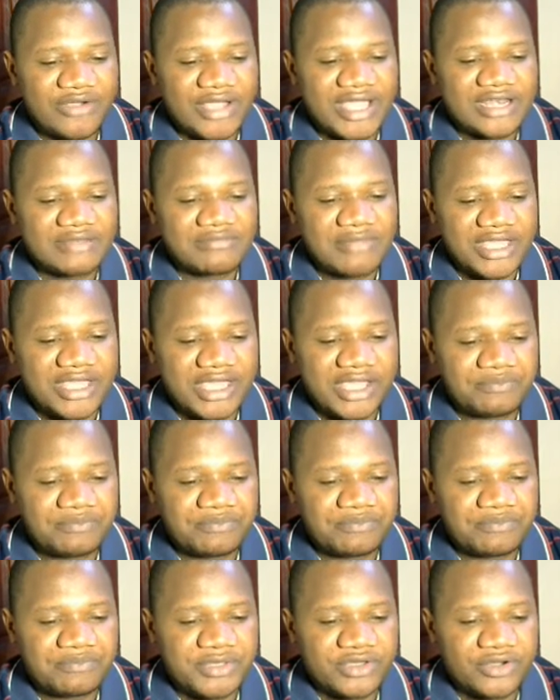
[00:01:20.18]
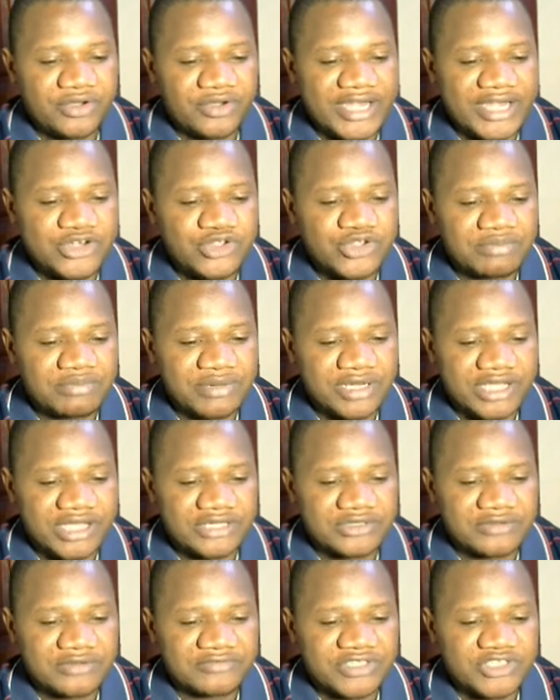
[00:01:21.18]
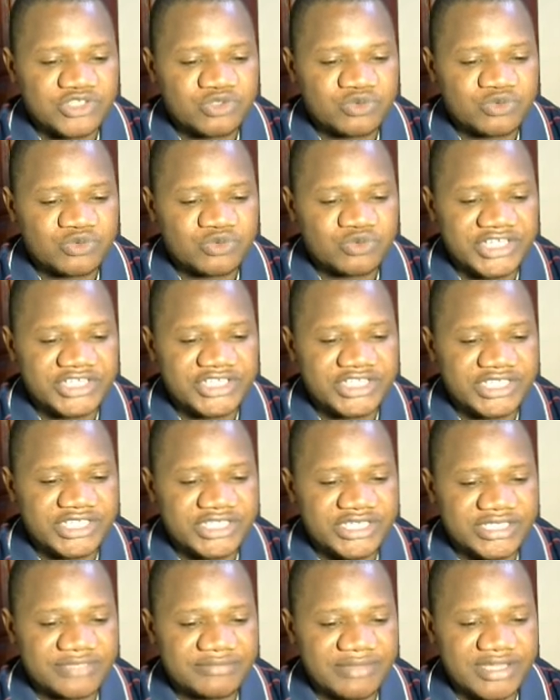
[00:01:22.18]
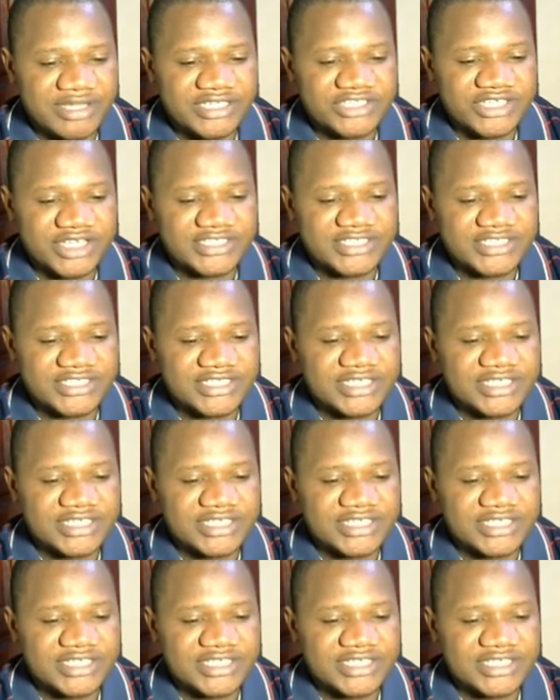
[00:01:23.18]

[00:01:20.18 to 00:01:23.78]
I'll make a copy or a duplicate of this worksheet by just